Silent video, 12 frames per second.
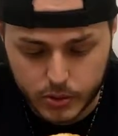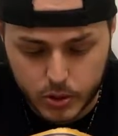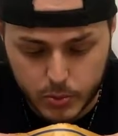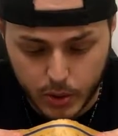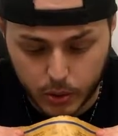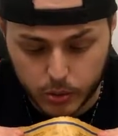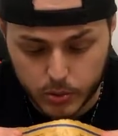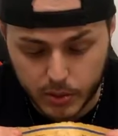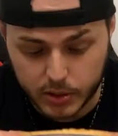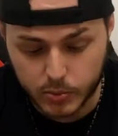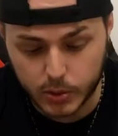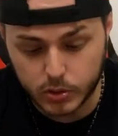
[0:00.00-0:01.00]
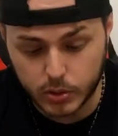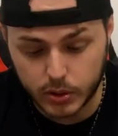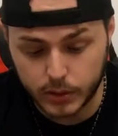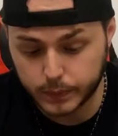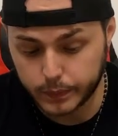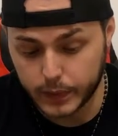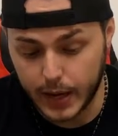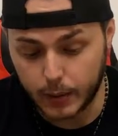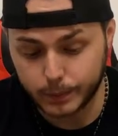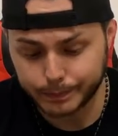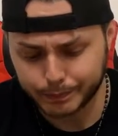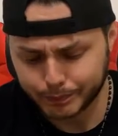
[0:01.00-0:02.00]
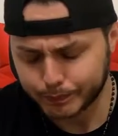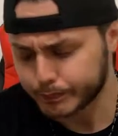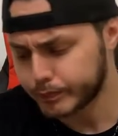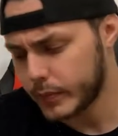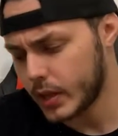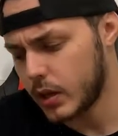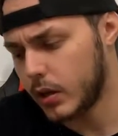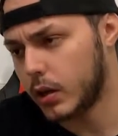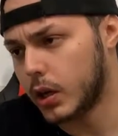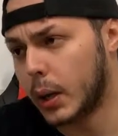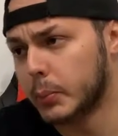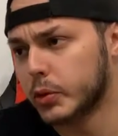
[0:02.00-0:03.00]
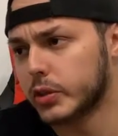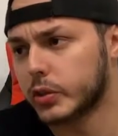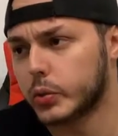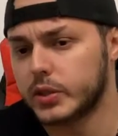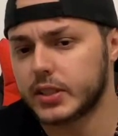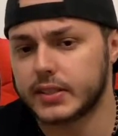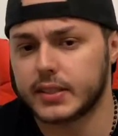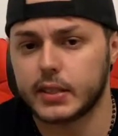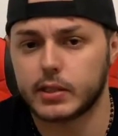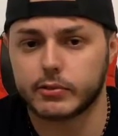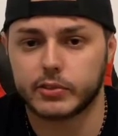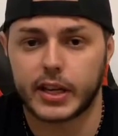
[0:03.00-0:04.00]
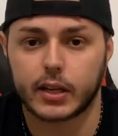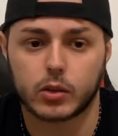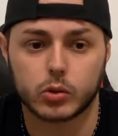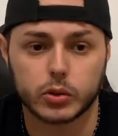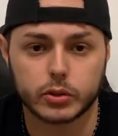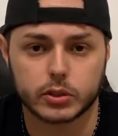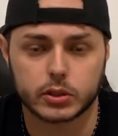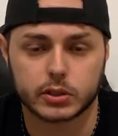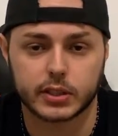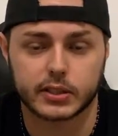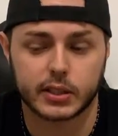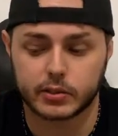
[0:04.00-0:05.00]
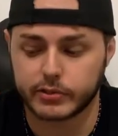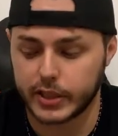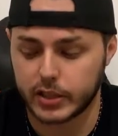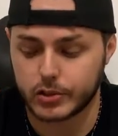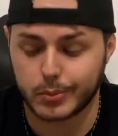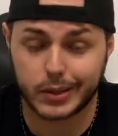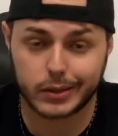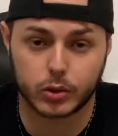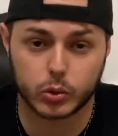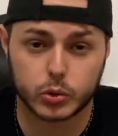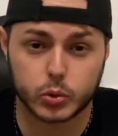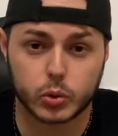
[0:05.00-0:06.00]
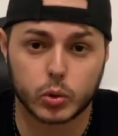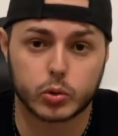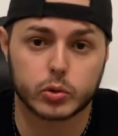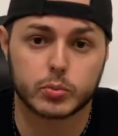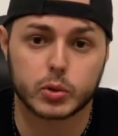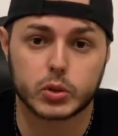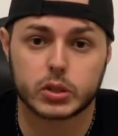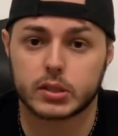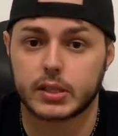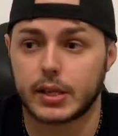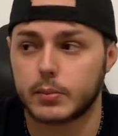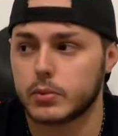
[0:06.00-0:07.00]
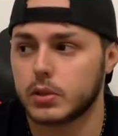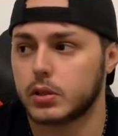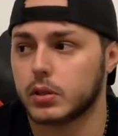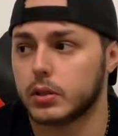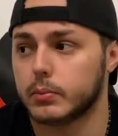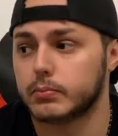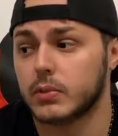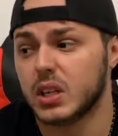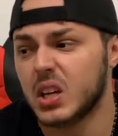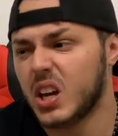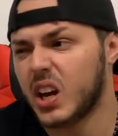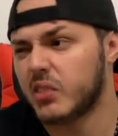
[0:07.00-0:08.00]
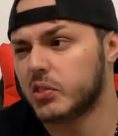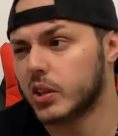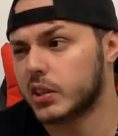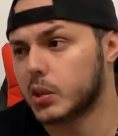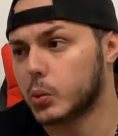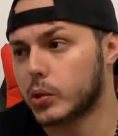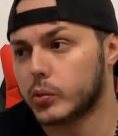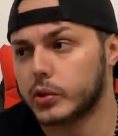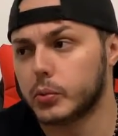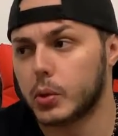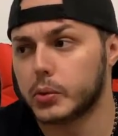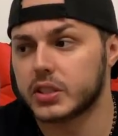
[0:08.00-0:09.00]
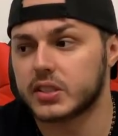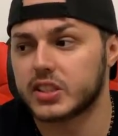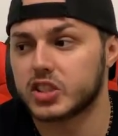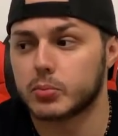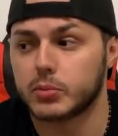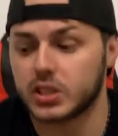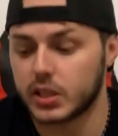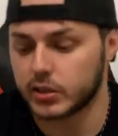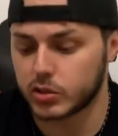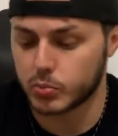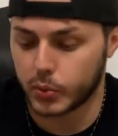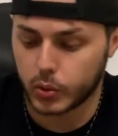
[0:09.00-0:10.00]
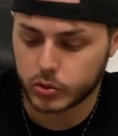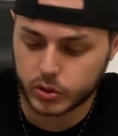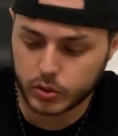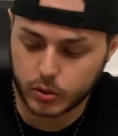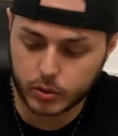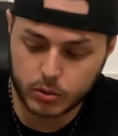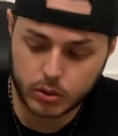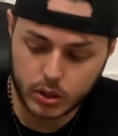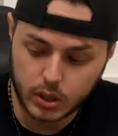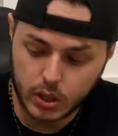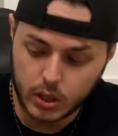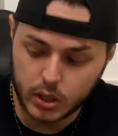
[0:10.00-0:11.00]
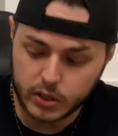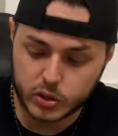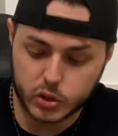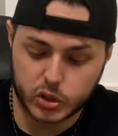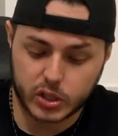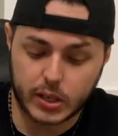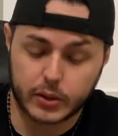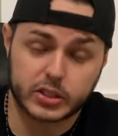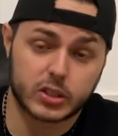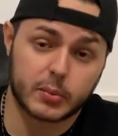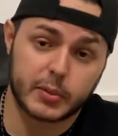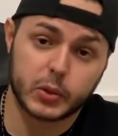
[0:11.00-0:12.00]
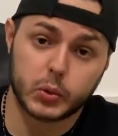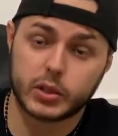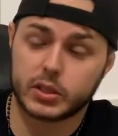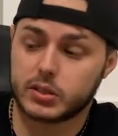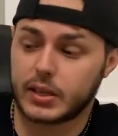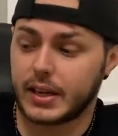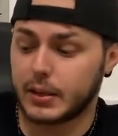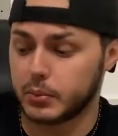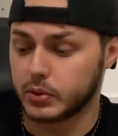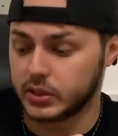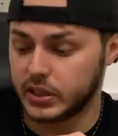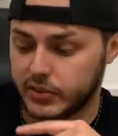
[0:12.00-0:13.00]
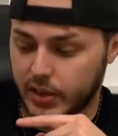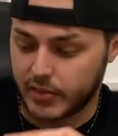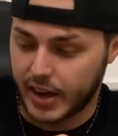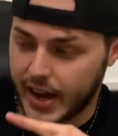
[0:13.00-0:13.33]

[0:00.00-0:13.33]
far as the smell goes, I mean, it smells great. Now, I'm using 3 titanium flat coals. Titanium flats are my go-to coals most of the time. I feel like they work really well with this HMD on this bowl, so that's usually how I start my hookahs. I believe I've